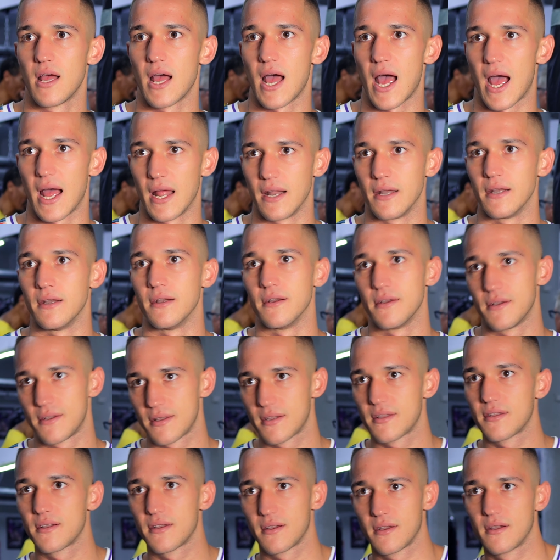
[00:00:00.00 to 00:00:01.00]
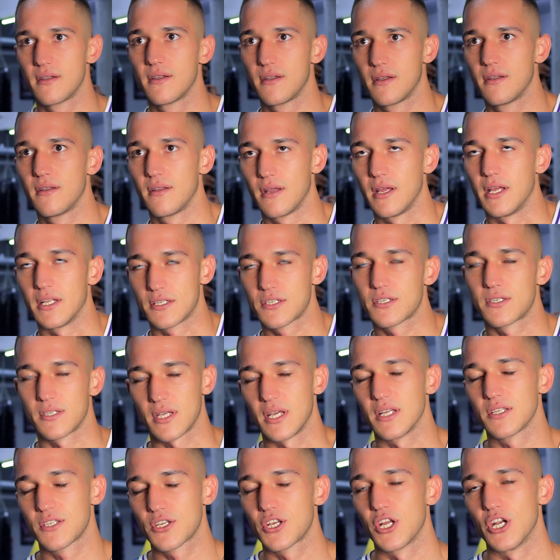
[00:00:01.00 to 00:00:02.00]
And
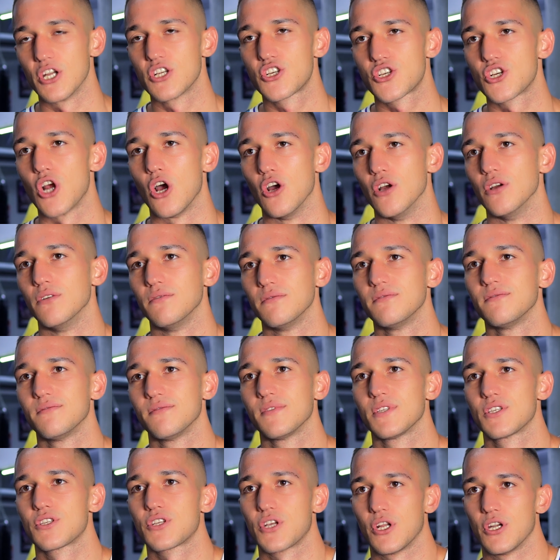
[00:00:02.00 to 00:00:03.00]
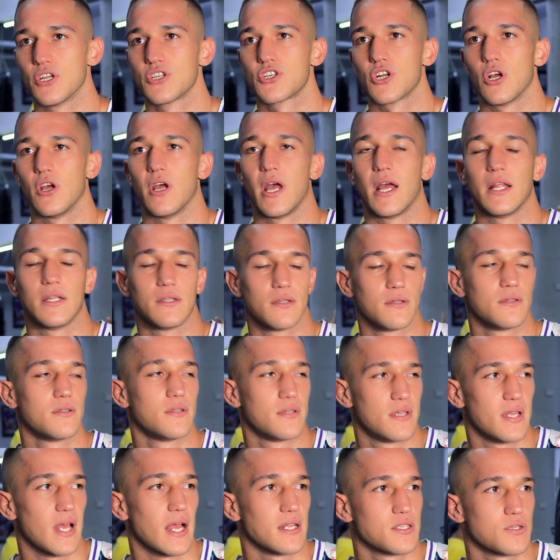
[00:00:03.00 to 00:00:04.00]
it's going to show. It's going to show, and
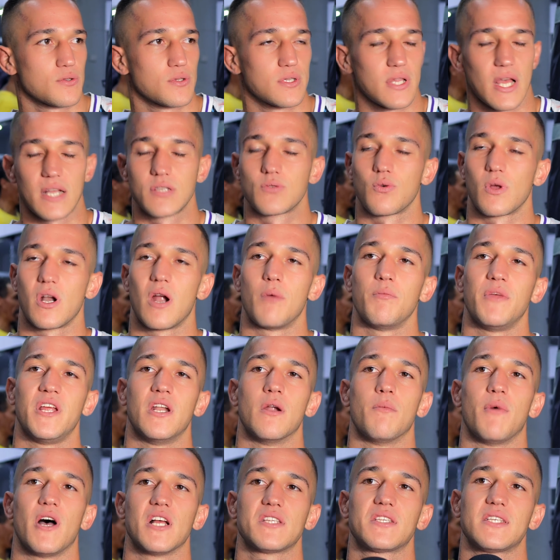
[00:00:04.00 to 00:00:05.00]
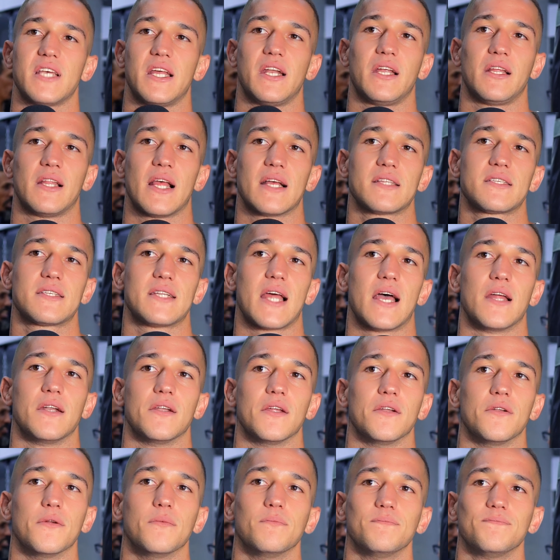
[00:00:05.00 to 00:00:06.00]
that's what I mean about setting that
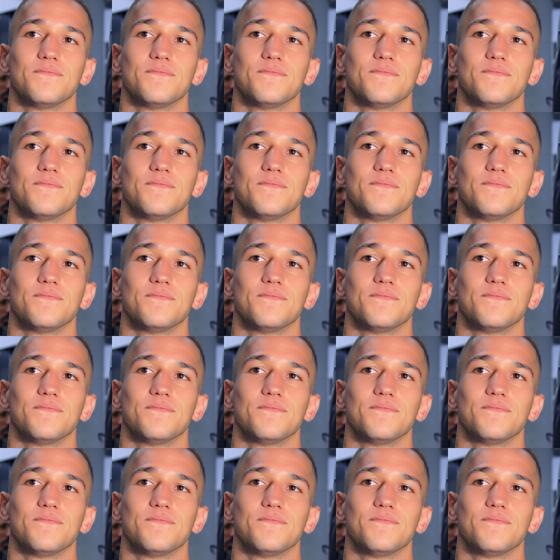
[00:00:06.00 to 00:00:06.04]
standard.